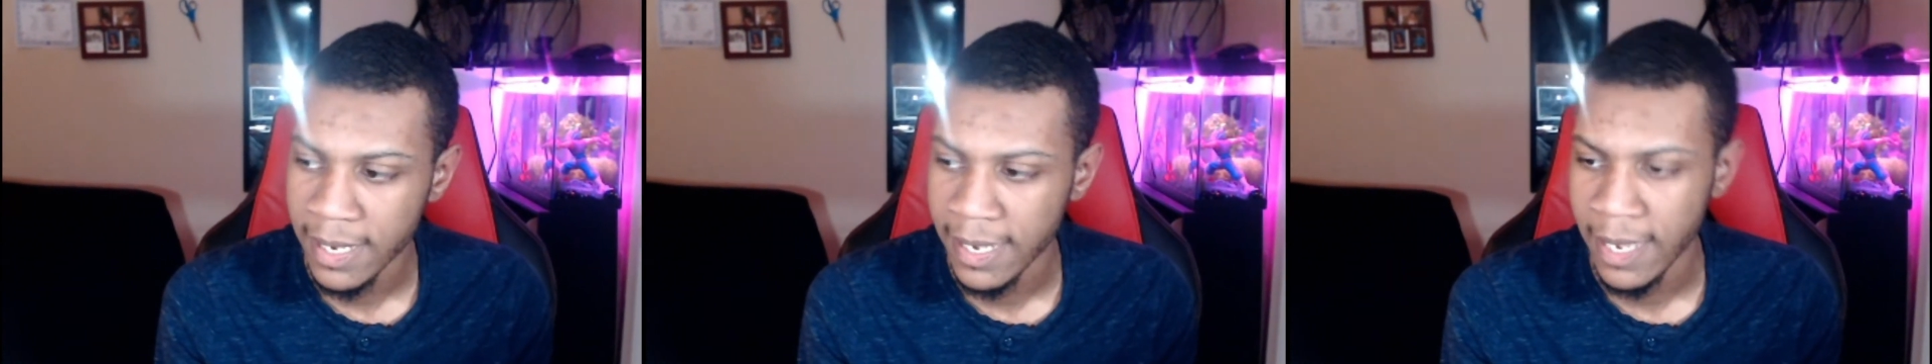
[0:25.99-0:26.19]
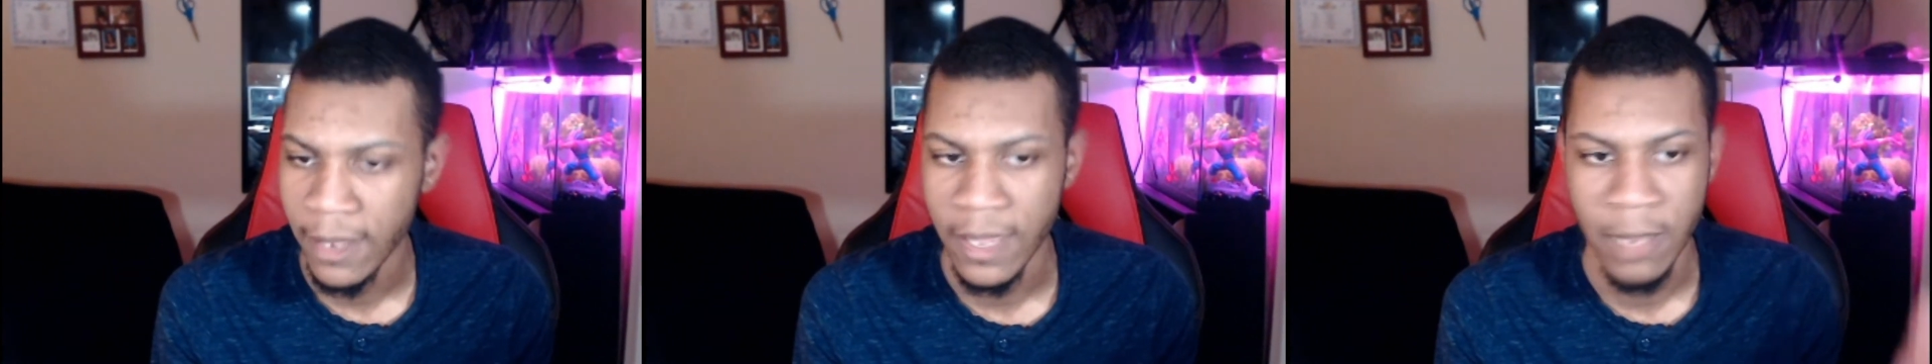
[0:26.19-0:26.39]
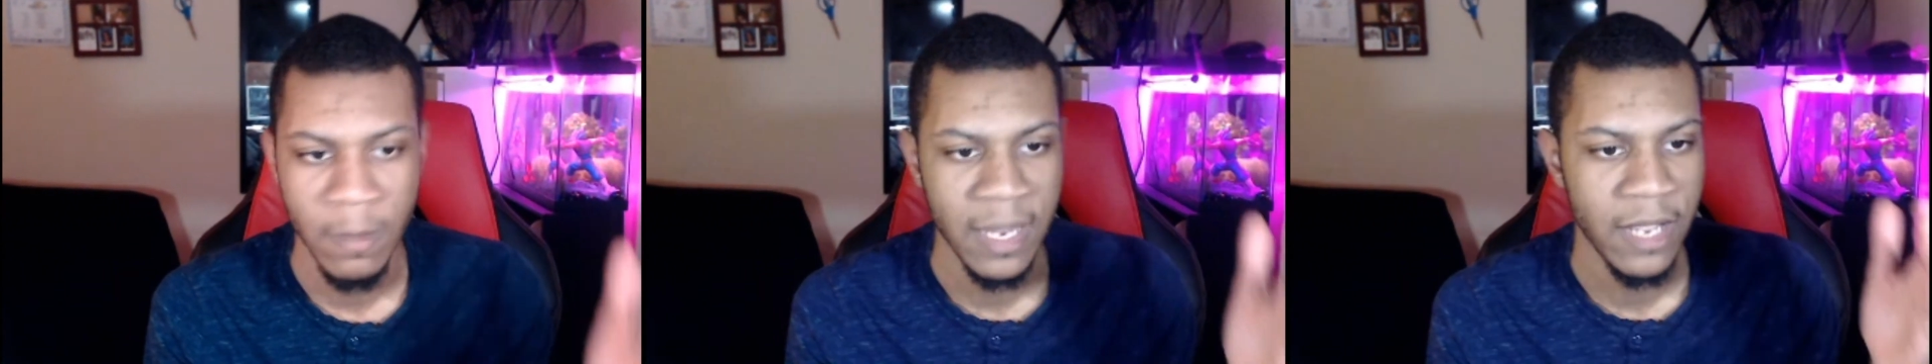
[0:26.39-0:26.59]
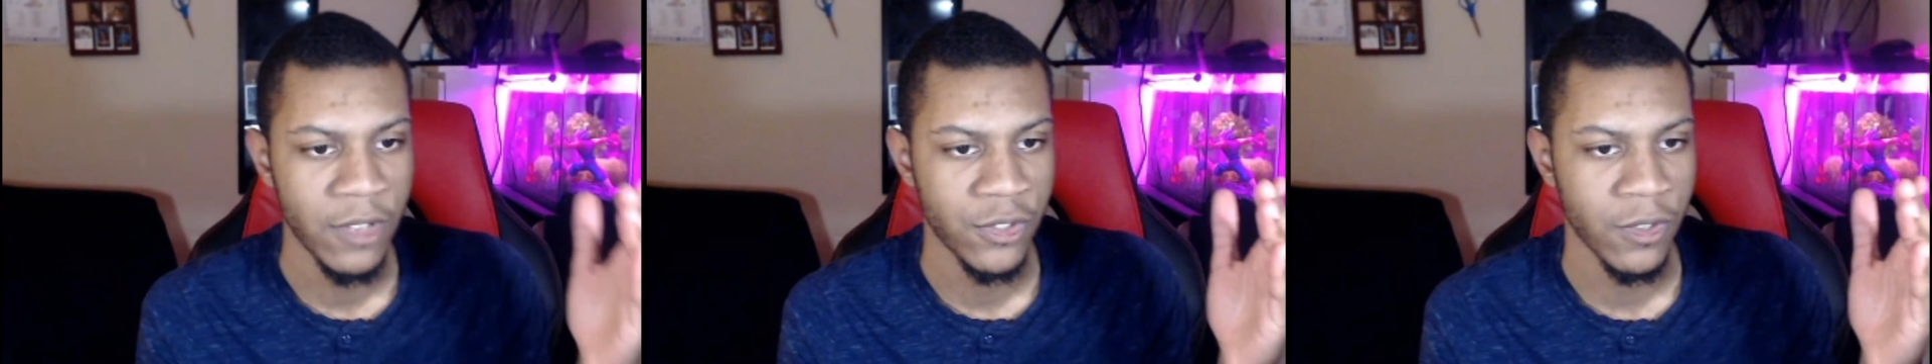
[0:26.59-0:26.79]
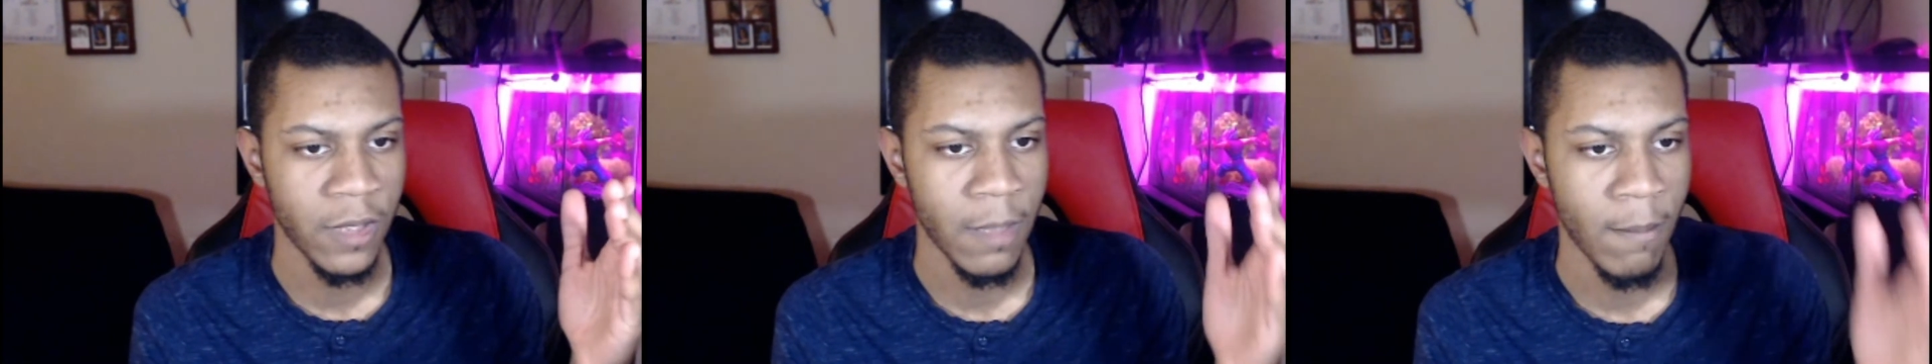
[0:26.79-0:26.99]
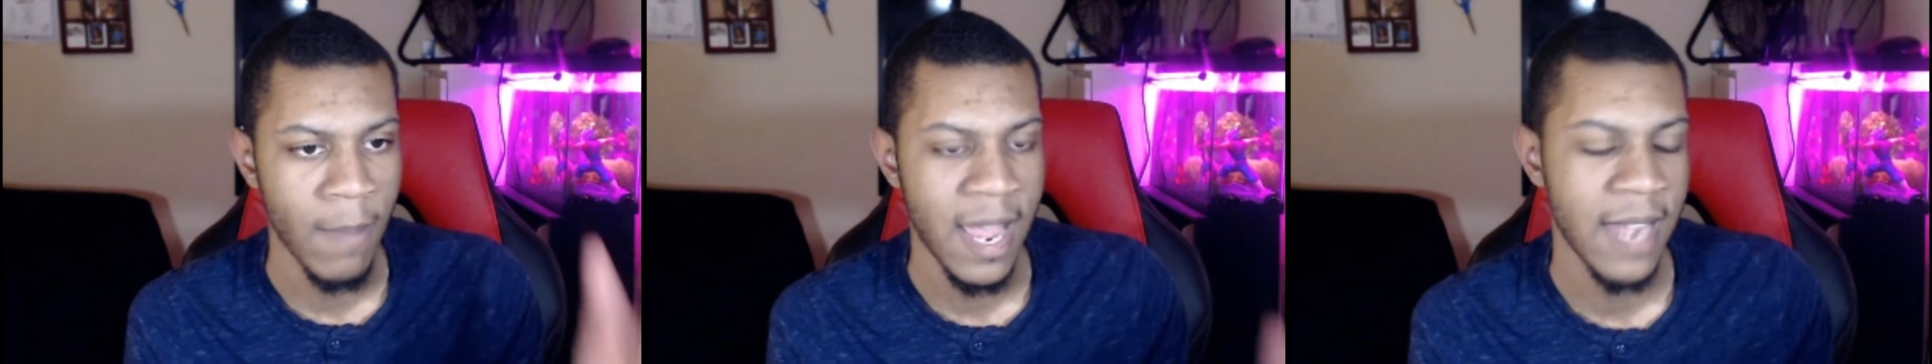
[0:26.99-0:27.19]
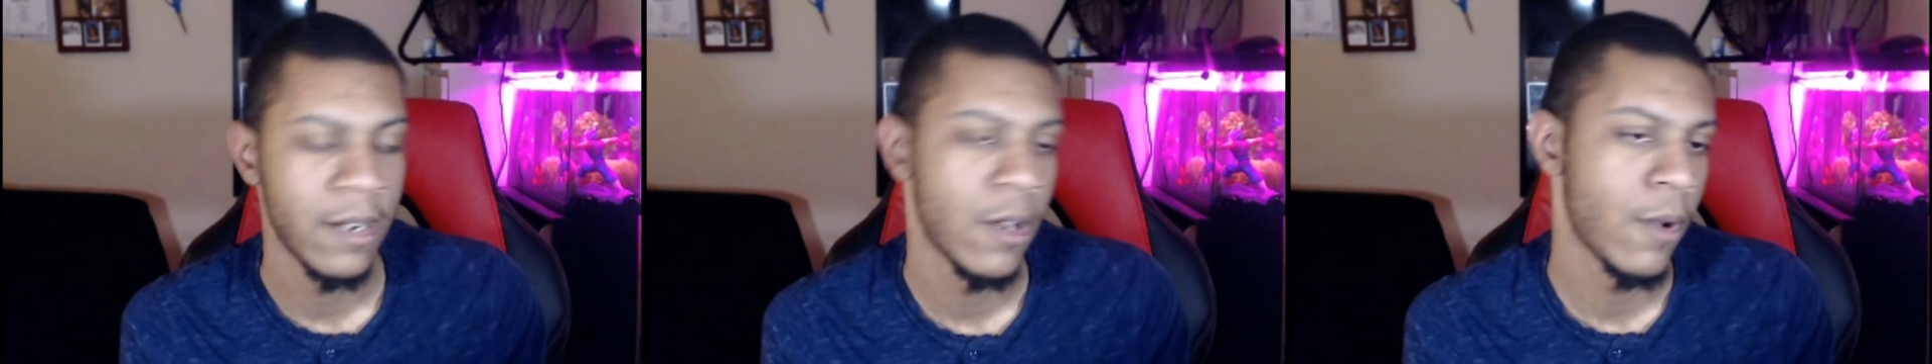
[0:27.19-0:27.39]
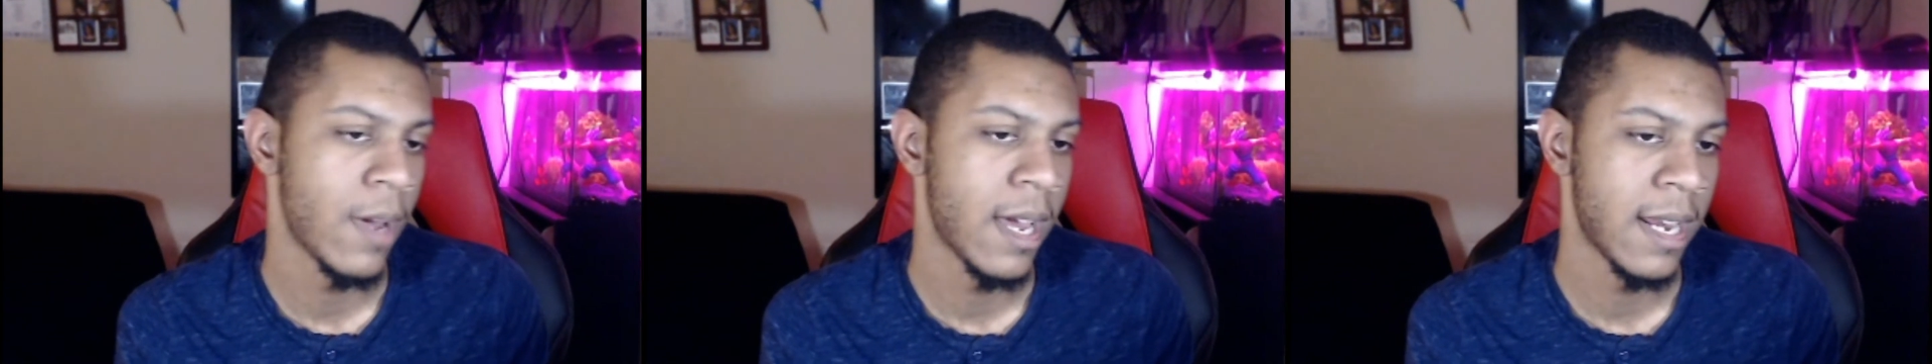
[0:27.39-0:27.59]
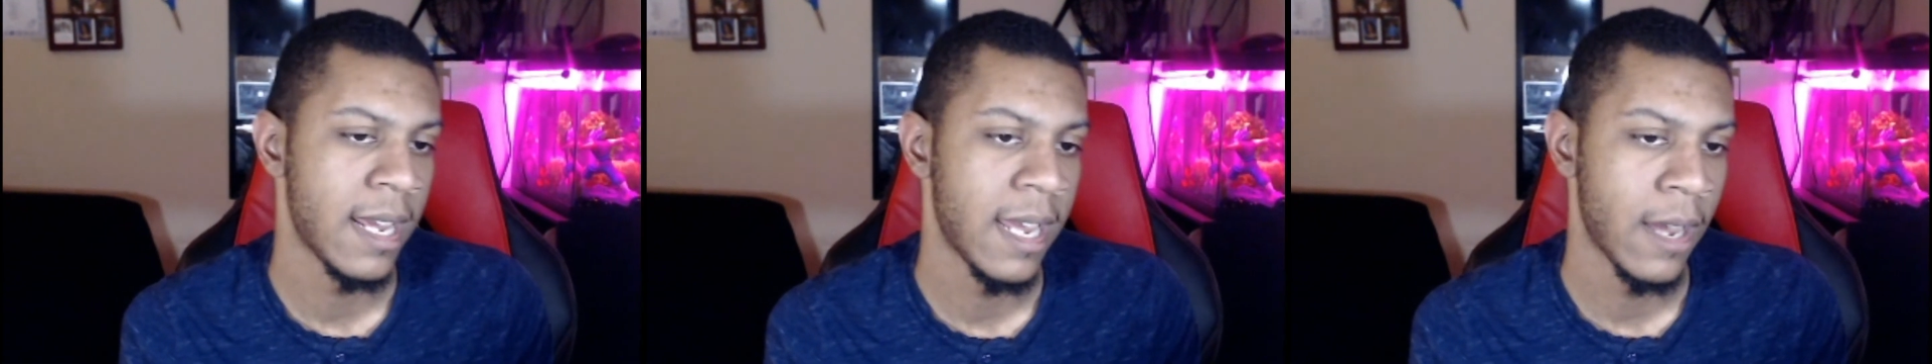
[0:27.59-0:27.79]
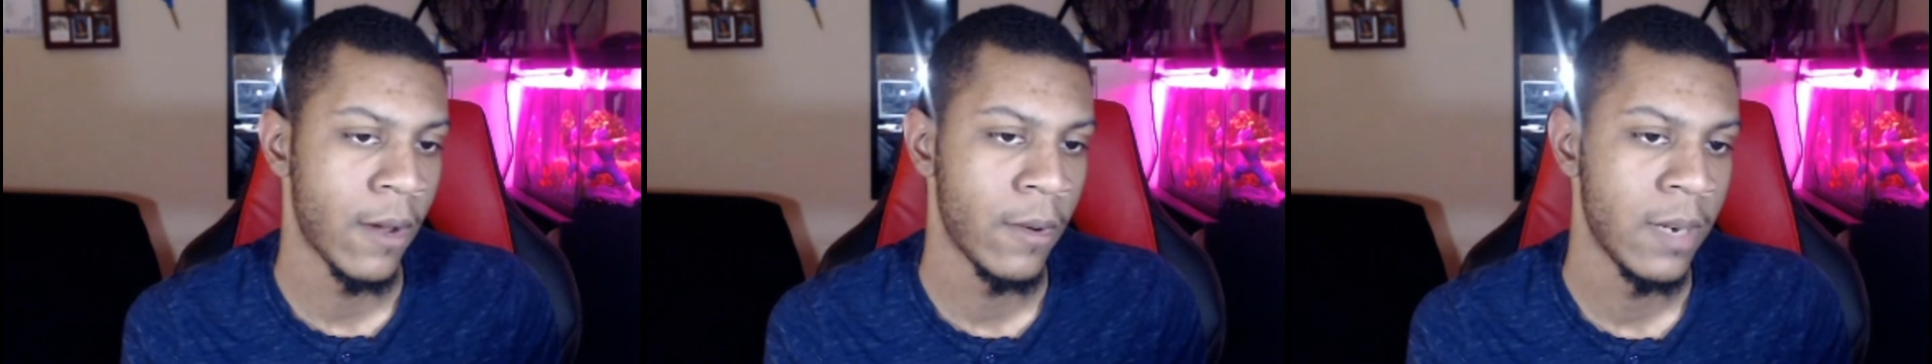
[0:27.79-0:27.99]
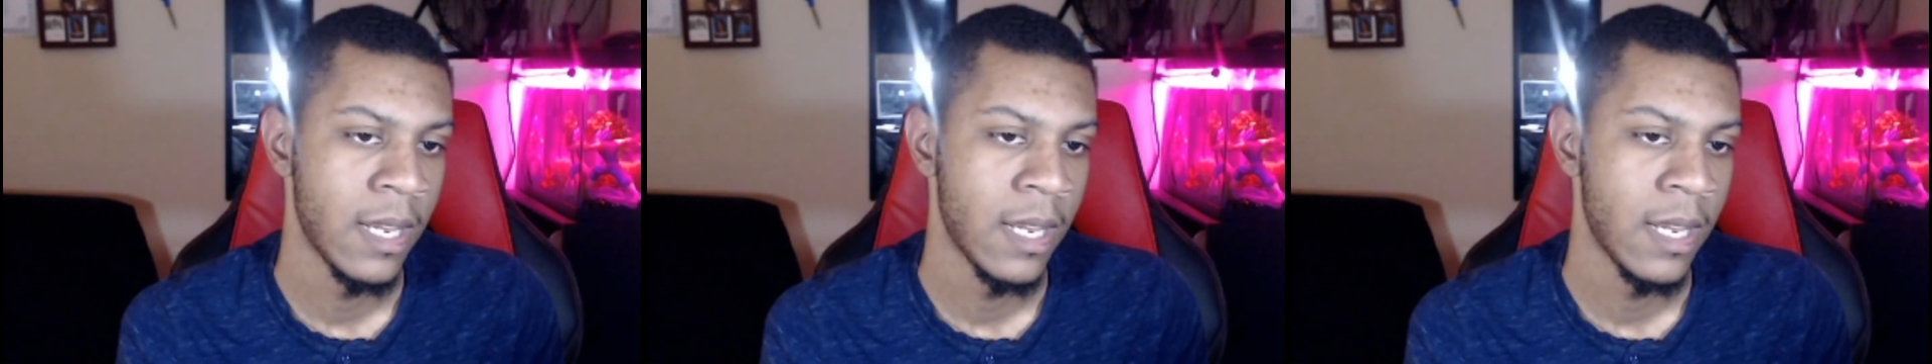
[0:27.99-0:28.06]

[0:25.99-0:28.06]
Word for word: account and making sure that my Dokkan account